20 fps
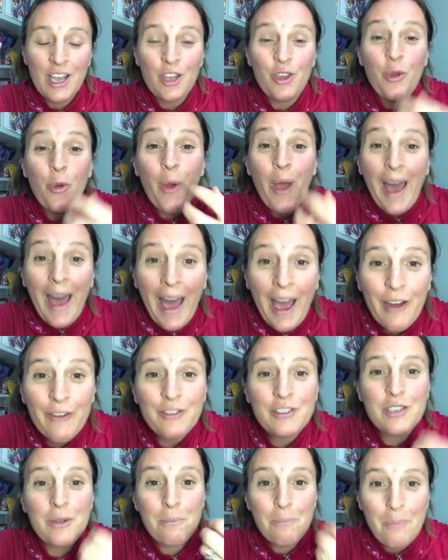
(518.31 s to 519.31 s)
You
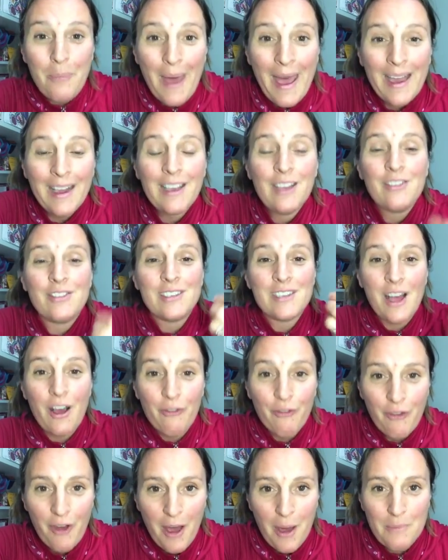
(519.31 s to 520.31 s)
have to back
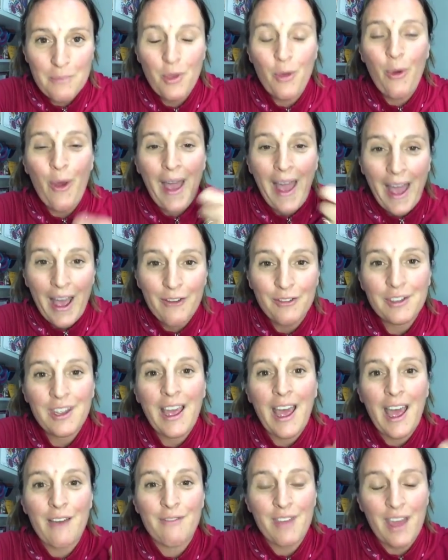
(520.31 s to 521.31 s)
yourself up. You have to
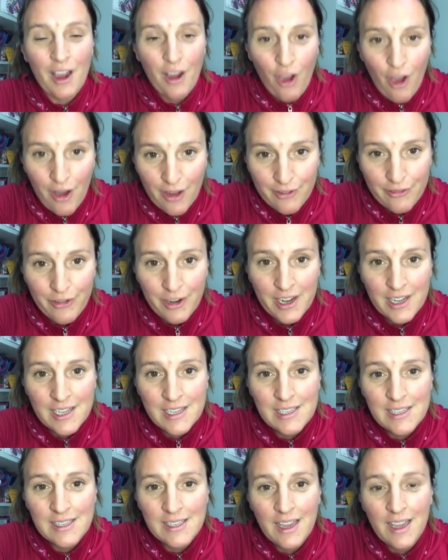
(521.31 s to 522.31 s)
have that
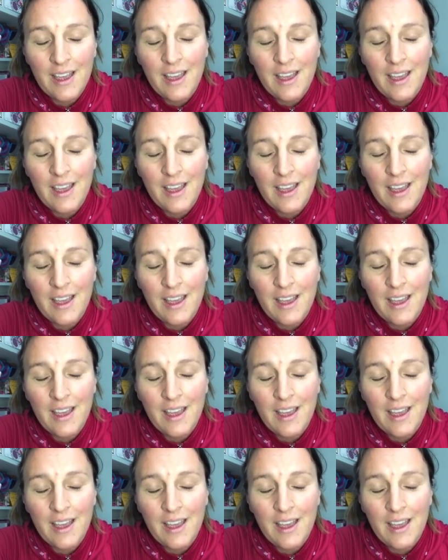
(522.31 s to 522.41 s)
confidence.